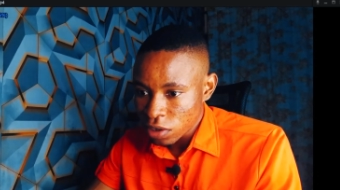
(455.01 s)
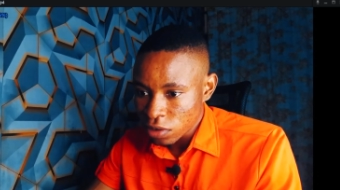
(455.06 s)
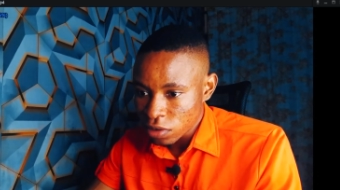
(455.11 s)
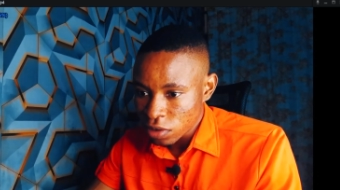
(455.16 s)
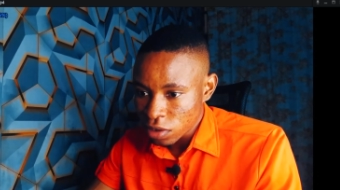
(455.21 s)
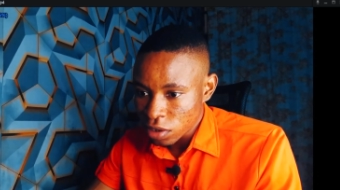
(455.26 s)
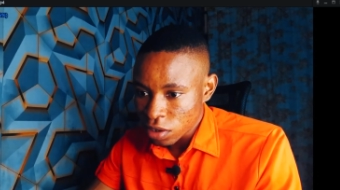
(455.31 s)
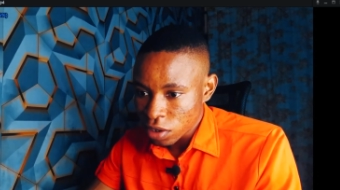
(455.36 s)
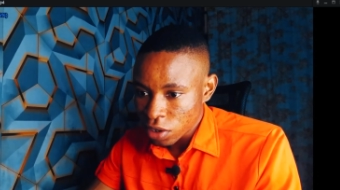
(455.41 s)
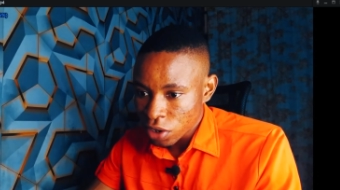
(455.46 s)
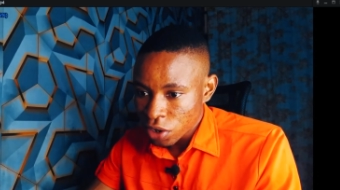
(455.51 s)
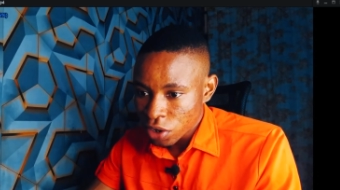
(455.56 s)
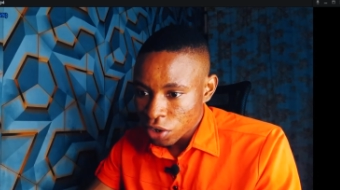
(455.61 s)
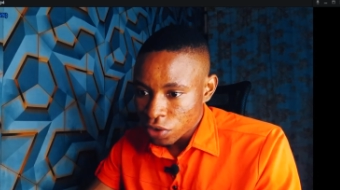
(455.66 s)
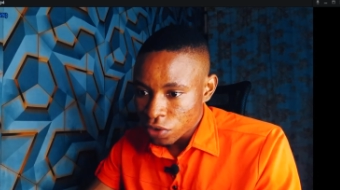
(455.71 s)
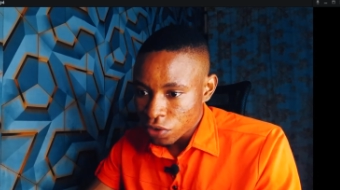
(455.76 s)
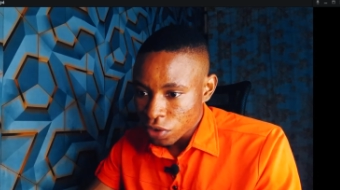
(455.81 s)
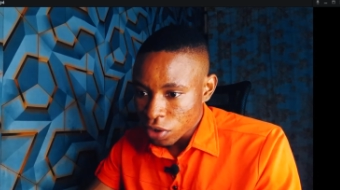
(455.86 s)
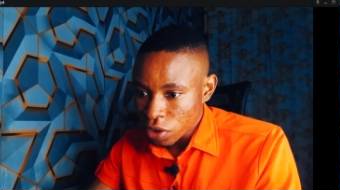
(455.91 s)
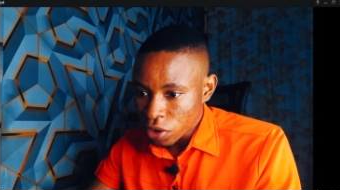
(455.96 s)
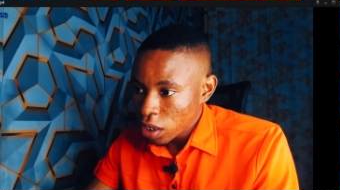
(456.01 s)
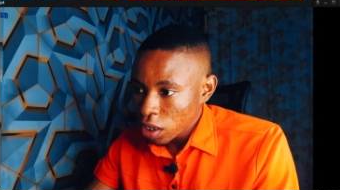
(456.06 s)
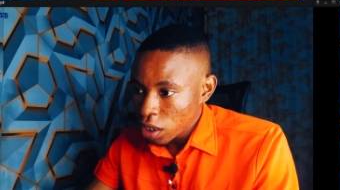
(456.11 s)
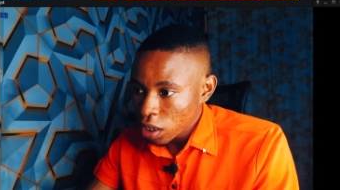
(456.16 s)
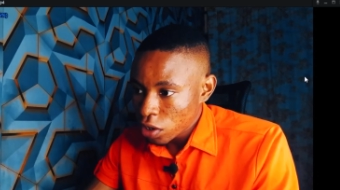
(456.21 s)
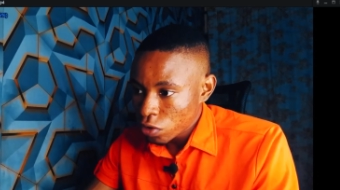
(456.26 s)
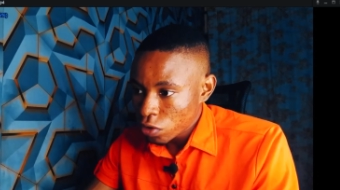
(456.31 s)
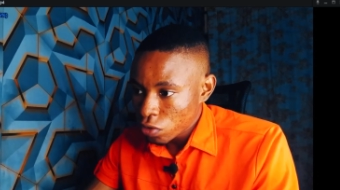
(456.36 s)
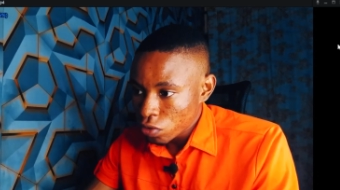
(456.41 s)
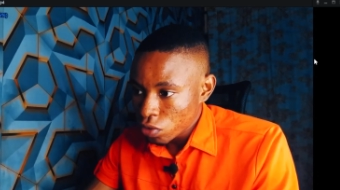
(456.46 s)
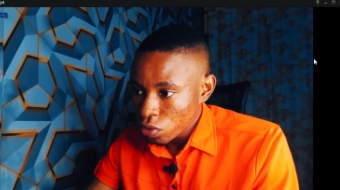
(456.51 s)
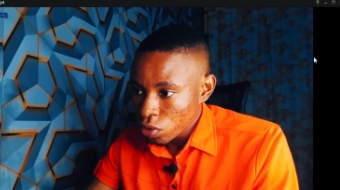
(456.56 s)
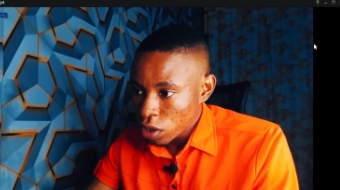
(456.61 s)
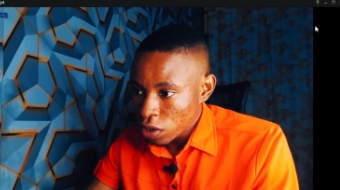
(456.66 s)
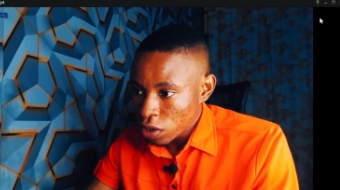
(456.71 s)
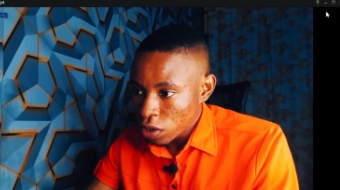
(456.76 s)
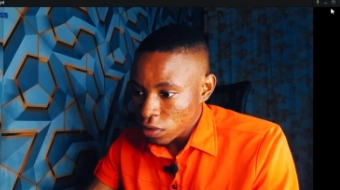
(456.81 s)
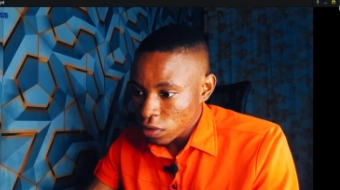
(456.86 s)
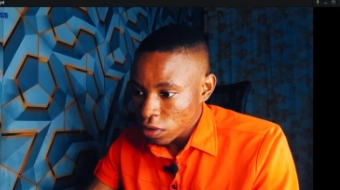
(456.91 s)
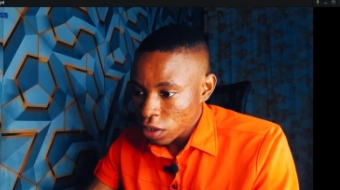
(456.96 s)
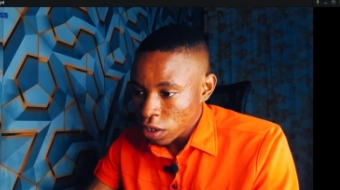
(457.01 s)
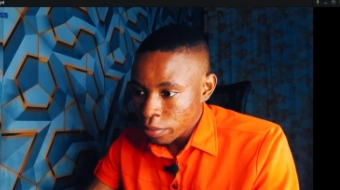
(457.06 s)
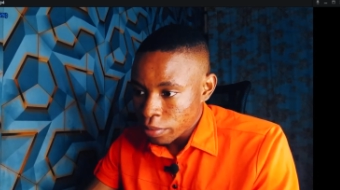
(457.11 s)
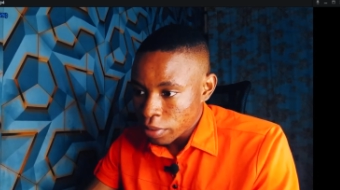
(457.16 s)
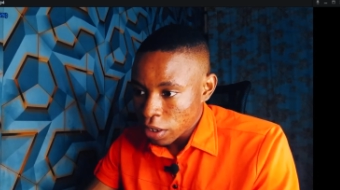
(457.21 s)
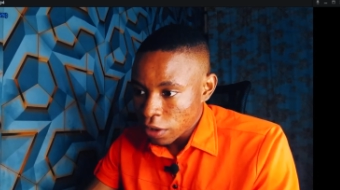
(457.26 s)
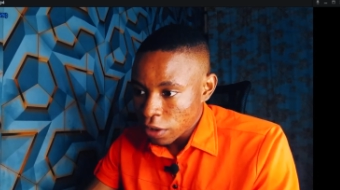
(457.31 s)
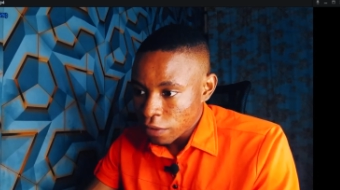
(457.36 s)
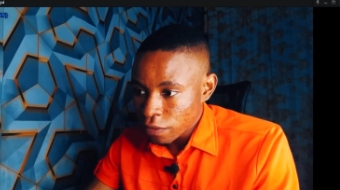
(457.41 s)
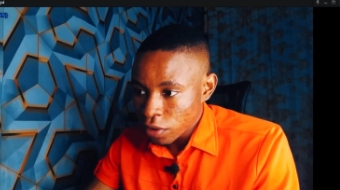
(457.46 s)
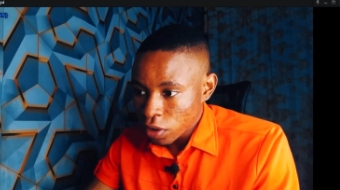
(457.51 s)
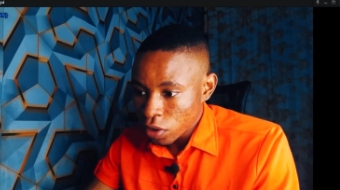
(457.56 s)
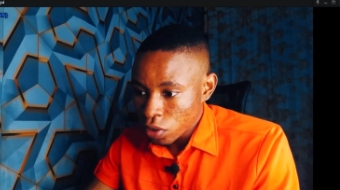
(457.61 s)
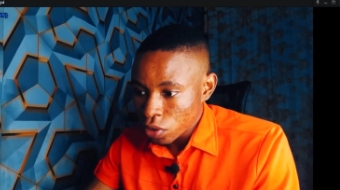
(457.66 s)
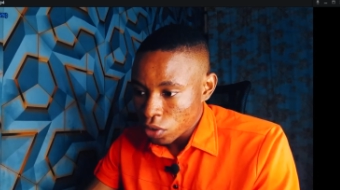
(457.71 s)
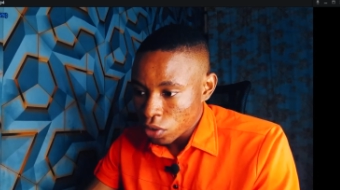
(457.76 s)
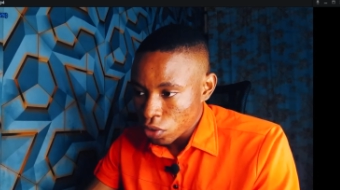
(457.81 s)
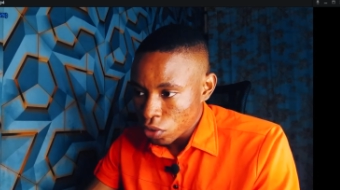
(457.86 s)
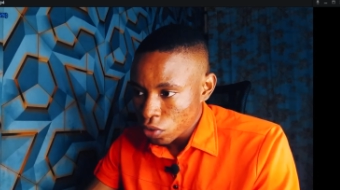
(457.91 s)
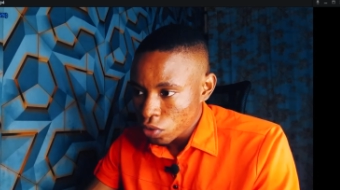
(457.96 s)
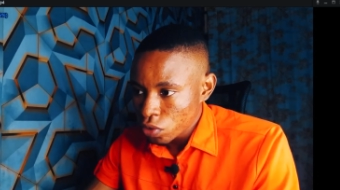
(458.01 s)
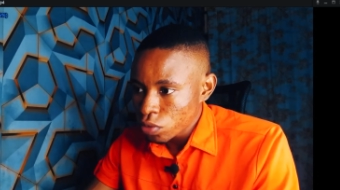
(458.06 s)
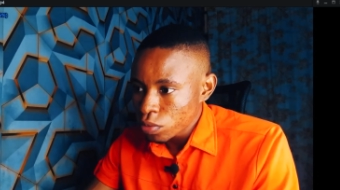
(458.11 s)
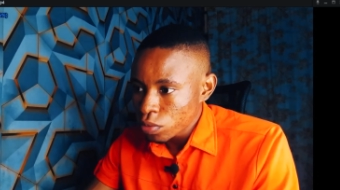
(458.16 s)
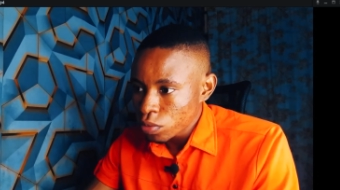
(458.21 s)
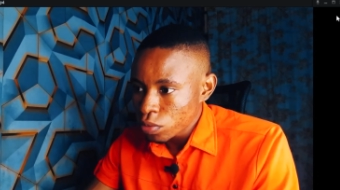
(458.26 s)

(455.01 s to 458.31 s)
none of them actually shows. Not like nothing even appeared